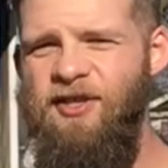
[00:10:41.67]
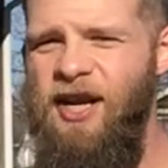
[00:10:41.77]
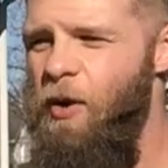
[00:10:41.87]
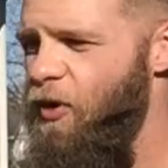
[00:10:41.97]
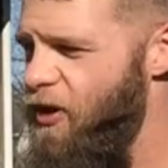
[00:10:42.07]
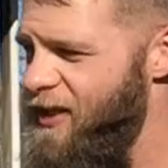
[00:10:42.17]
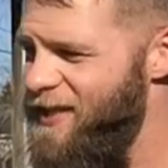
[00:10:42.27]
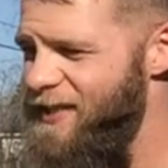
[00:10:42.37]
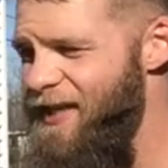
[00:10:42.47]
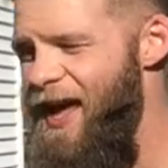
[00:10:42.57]
so now we're gonna
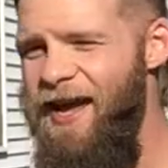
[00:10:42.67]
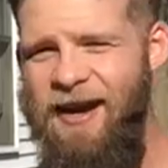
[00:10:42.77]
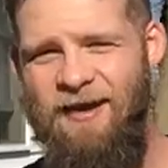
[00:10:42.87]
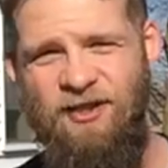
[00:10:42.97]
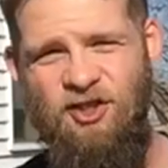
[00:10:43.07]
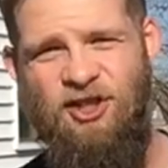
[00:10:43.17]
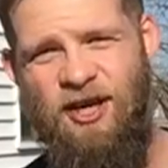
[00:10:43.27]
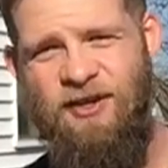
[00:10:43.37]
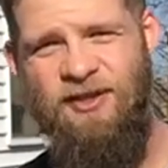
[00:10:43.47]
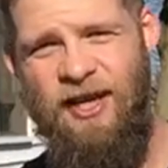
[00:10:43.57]
slide on this
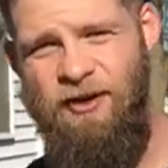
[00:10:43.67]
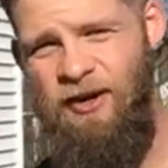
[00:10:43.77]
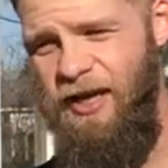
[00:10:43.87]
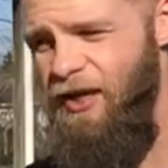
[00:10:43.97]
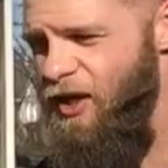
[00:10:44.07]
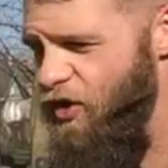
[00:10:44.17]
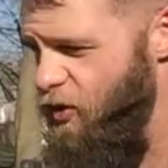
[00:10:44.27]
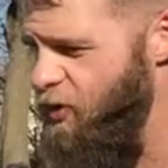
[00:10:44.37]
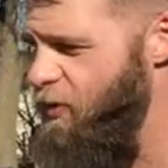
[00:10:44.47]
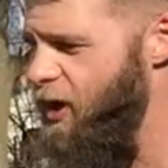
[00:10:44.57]
chair's leg, right?
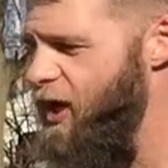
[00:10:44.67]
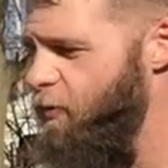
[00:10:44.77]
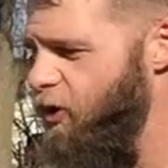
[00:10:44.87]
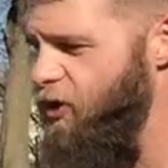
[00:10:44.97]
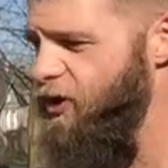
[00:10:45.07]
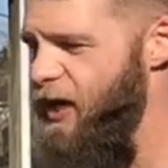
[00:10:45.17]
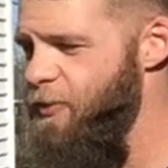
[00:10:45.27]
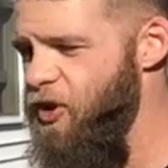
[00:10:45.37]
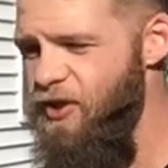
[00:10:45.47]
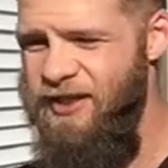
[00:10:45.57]
So we do our inward gunting.
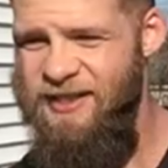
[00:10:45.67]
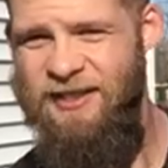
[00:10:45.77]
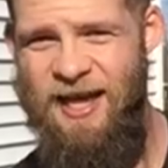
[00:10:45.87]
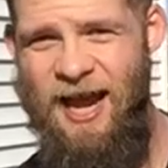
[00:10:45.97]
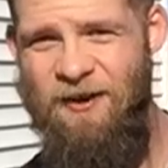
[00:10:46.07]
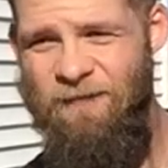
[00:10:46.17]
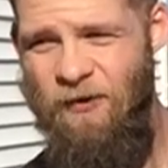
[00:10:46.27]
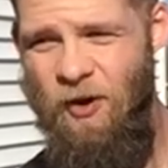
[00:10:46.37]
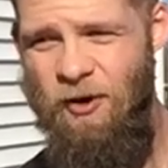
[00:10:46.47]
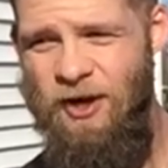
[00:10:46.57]
I'm still gonna slide
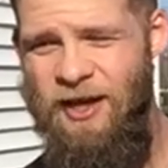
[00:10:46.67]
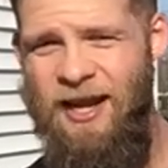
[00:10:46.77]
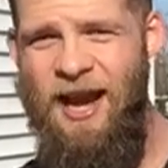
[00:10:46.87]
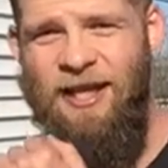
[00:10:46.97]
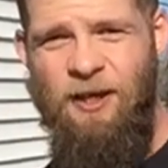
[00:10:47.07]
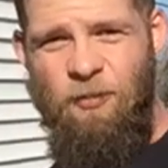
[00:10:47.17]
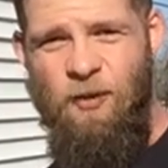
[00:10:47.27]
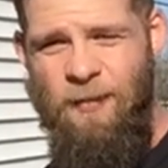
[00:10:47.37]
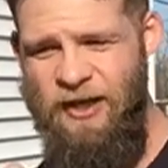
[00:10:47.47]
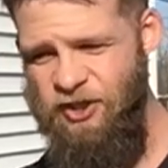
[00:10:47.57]
forward and then
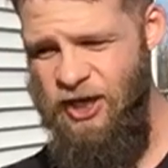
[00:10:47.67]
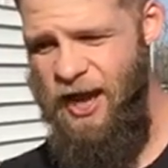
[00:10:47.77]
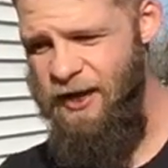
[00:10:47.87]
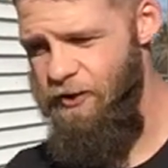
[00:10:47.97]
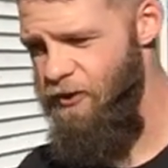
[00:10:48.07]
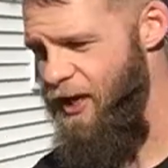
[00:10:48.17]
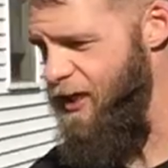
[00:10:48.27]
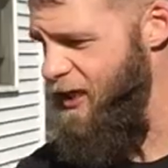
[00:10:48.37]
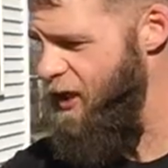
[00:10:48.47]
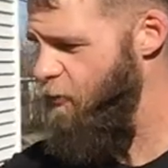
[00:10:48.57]
put my shot in,
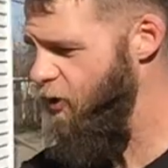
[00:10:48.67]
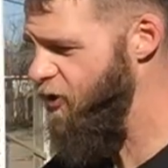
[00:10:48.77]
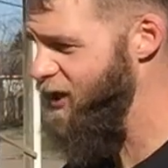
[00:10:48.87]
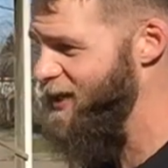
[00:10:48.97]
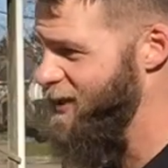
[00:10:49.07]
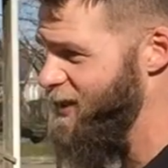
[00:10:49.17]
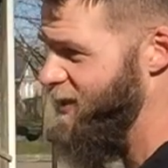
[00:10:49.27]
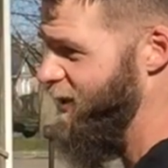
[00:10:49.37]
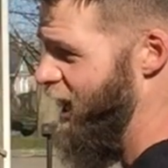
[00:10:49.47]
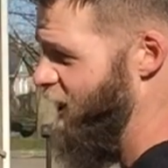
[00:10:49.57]
right? Inward gunting as I
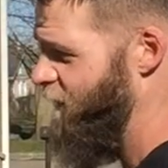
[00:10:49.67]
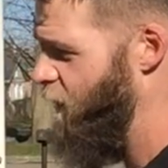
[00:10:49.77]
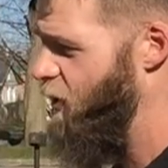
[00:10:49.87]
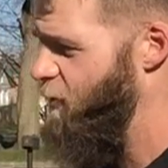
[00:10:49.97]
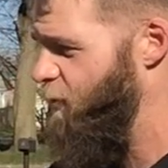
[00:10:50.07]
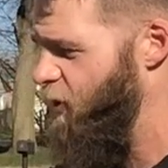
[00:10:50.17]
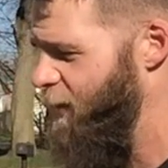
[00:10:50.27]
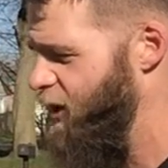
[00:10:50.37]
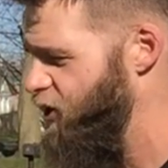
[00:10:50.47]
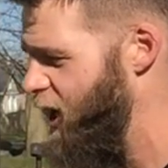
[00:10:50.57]
slide forward and
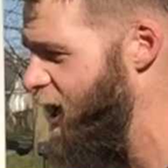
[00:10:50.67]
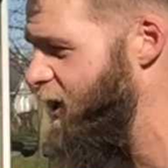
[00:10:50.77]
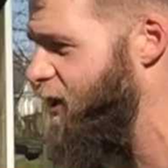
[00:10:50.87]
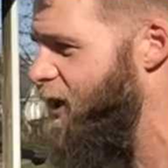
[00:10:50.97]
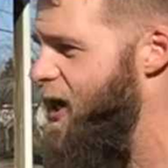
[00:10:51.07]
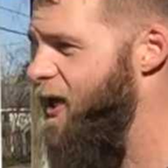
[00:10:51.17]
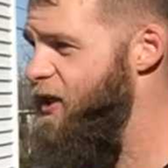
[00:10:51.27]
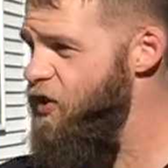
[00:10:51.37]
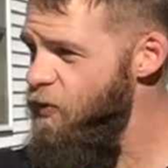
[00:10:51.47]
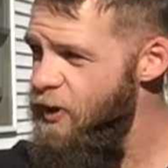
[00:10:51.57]
put my shot in.
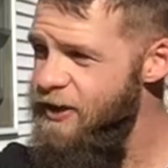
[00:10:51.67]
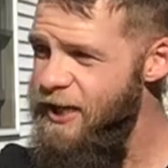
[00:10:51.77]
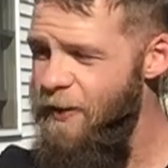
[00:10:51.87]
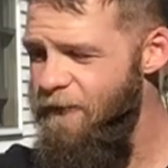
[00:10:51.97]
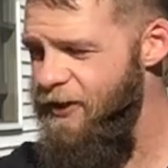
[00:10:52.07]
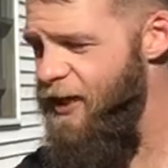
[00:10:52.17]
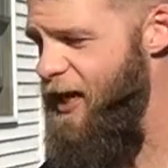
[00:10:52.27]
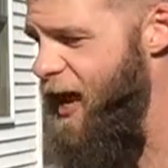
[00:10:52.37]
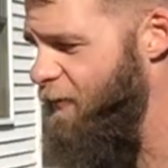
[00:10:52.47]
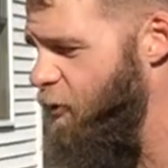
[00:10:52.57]
And this is where it's helpful,
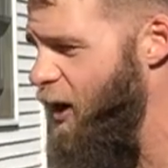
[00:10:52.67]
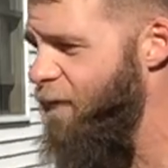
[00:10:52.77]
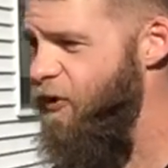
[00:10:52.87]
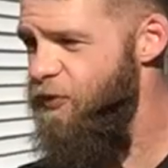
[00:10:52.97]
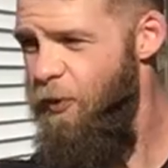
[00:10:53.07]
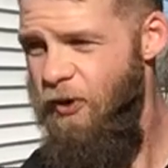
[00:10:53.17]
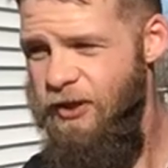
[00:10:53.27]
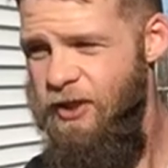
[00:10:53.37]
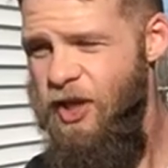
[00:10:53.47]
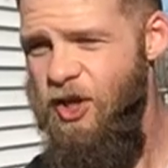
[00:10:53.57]
again, to have a reference
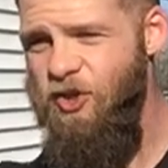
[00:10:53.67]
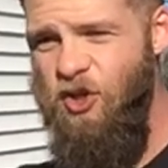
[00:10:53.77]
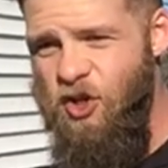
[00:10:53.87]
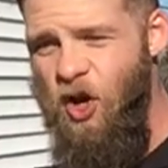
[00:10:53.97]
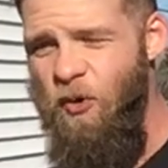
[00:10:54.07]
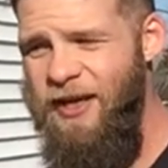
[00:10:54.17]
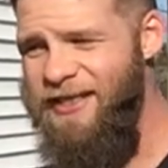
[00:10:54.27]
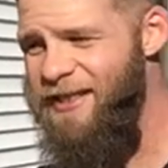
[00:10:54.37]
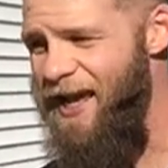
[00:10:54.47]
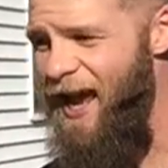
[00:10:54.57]
point to know
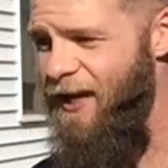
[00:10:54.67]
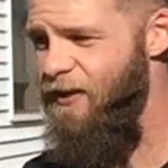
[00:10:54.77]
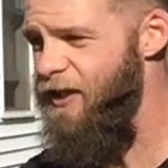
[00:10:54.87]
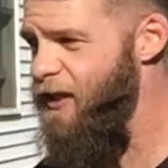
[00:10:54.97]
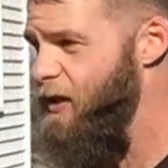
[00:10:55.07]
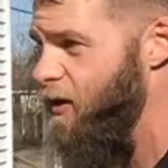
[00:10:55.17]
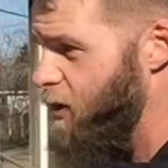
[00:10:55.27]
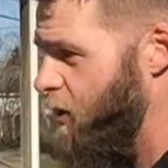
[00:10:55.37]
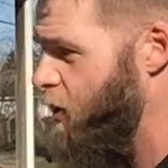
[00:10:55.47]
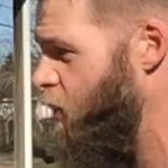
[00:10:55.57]
exactly
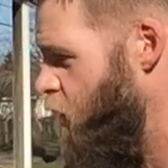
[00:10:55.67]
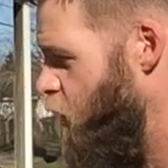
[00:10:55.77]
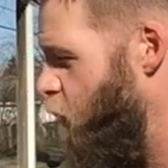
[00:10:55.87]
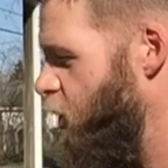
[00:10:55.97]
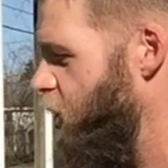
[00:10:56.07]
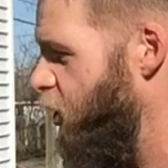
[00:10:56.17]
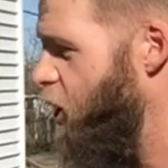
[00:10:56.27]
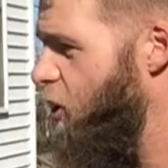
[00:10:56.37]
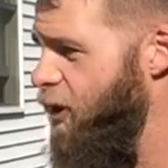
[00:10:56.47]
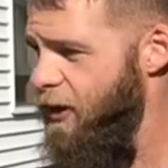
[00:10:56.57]
where you're
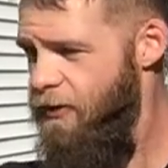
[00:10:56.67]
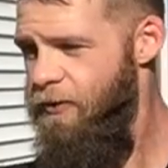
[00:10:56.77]
going.